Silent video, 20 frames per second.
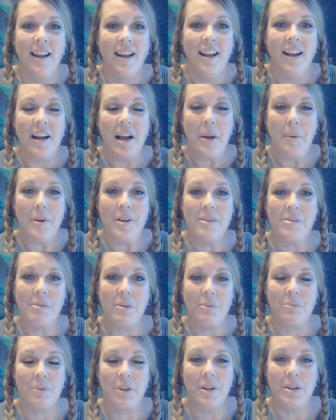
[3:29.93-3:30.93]
I went to
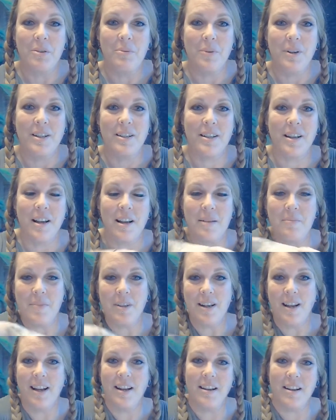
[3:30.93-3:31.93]
a reader one time
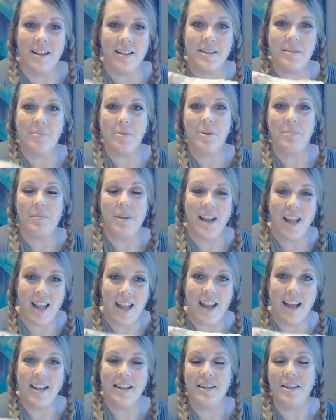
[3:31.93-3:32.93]
that I got to put my
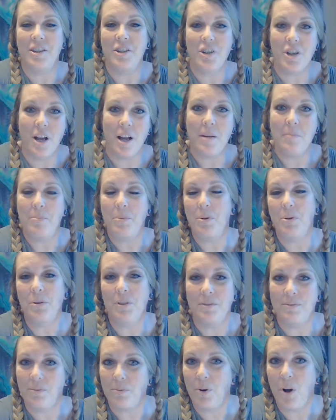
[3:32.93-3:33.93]
hand in a giant bowl
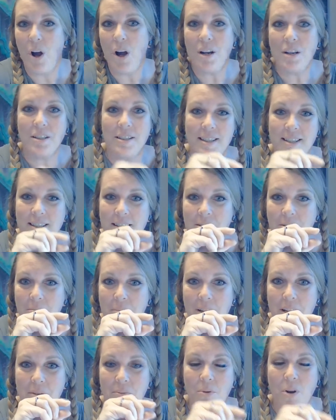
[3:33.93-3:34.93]
of rock, these little
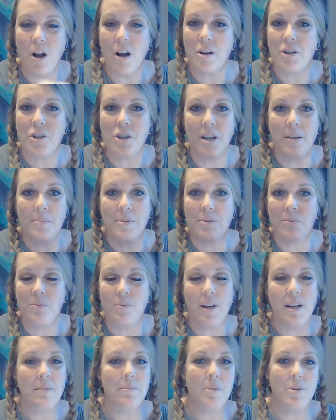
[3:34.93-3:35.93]
mini rock chips,
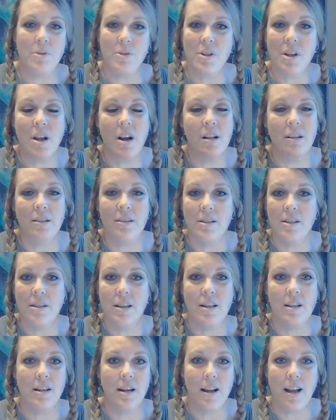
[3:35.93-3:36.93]
rainbows, colors,
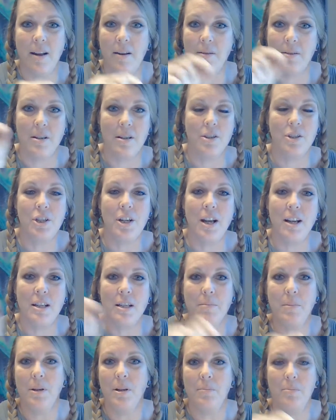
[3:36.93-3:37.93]
and she
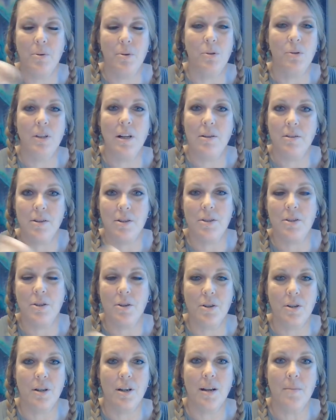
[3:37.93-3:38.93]
asked me to pull out a
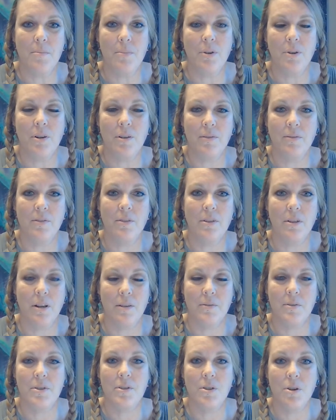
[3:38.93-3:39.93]
certain number
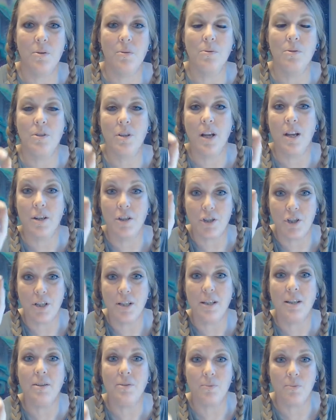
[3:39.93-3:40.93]
of stones, and she
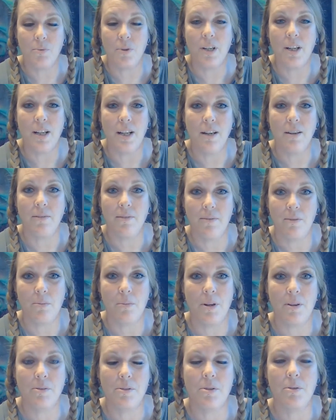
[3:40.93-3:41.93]
did a reading for
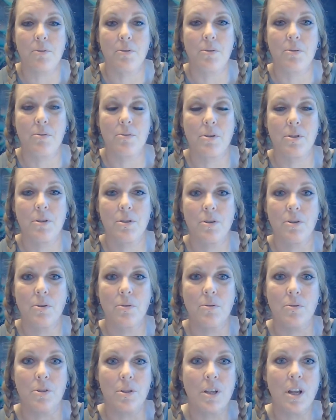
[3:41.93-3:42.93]
me through the
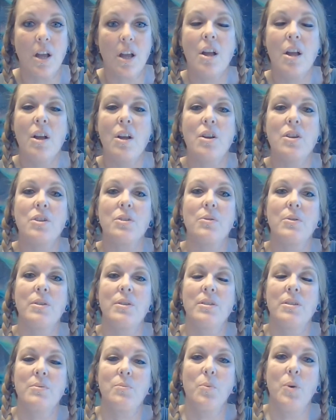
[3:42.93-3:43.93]
stones. So
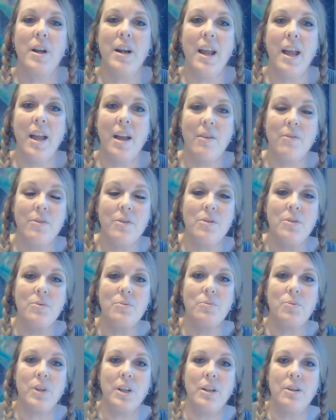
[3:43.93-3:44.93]
it's whatever the
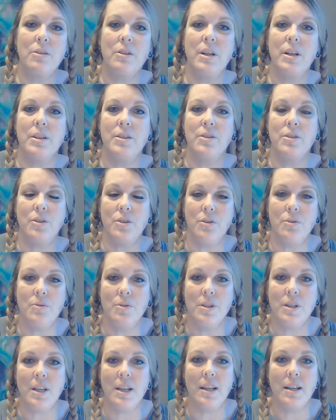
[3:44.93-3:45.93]
reader is
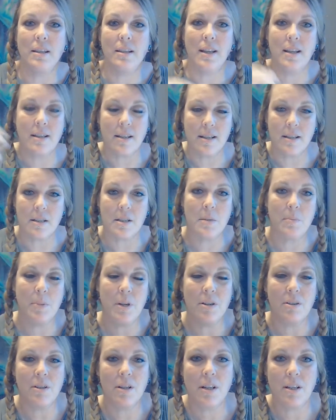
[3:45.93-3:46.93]
using that
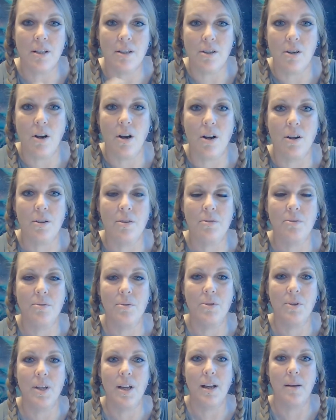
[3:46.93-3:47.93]
spirit can talk
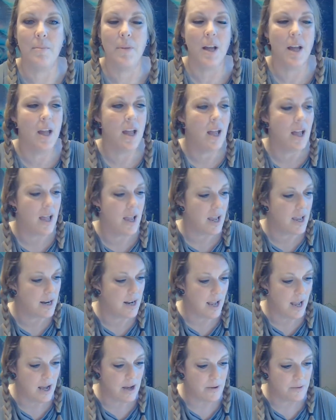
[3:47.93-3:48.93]
through them, and
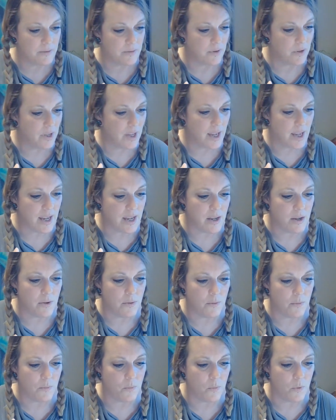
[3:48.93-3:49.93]
how they
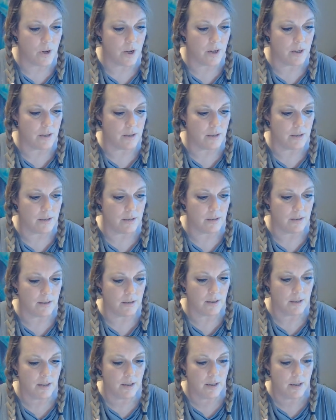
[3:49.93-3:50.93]

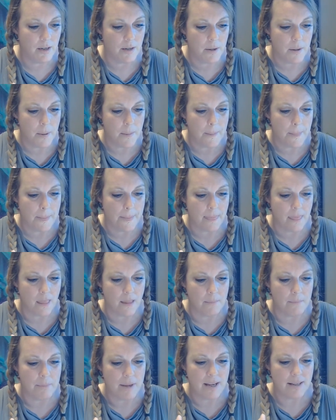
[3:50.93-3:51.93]
will
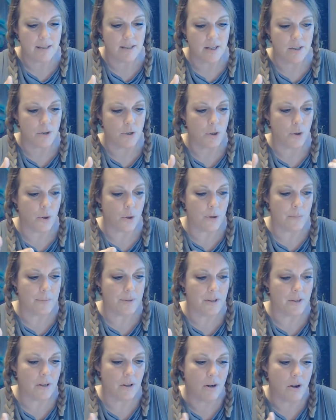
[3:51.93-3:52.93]
best
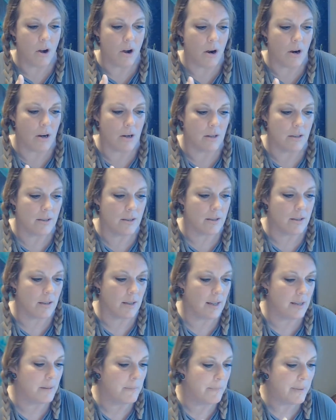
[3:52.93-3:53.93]
interpret their cards
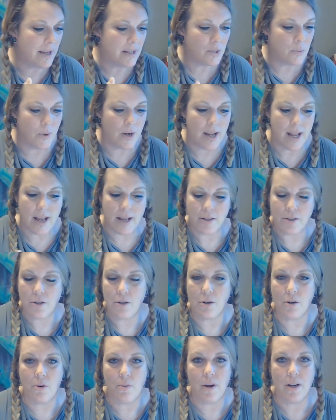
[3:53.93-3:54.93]
and the best way to answer
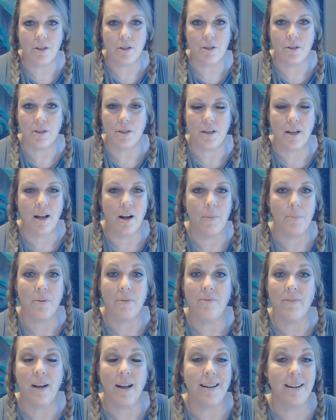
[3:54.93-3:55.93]
your questions to help you
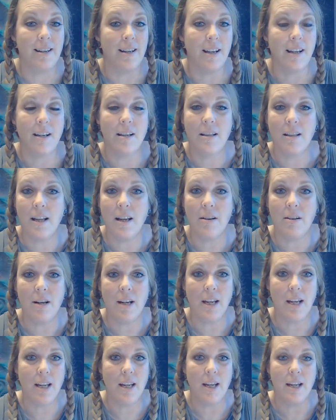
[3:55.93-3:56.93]
find any
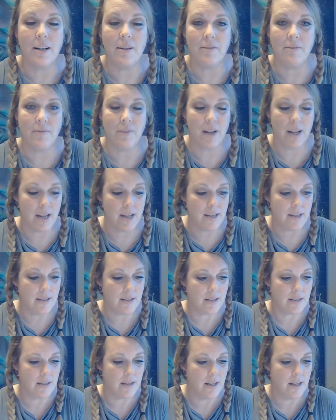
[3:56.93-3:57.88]
clarity and advice.